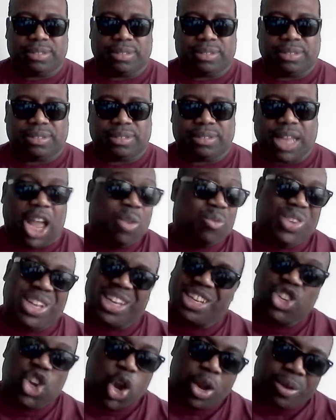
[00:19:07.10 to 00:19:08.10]
I want to
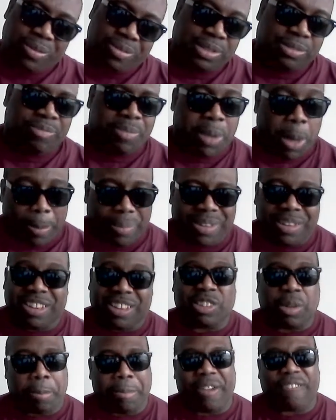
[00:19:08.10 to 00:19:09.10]
encourage people that's
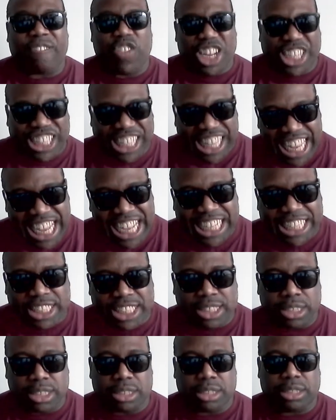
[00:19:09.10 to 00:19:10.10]
on my friends
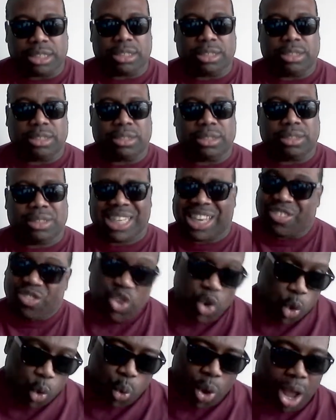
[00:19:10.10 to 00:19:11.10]
list. If
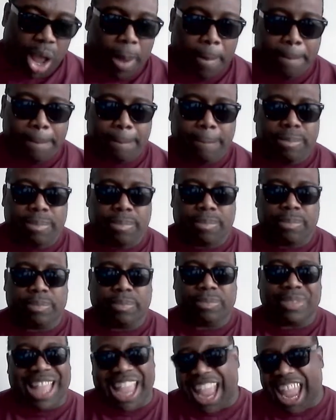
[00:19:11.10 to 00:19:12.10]
you
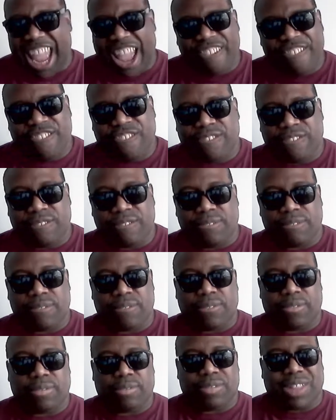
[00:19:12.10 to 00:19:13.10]
have,
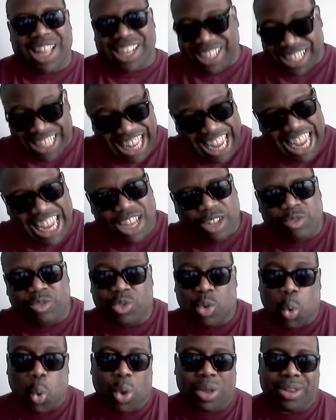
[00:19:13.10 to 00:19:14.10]
I would say,
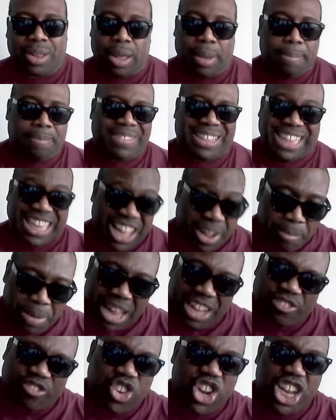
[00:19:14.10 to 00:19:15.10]

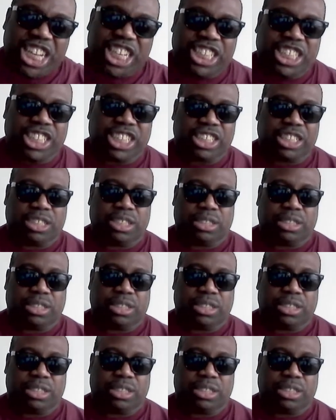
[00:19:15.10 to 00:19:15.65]
non-black friends,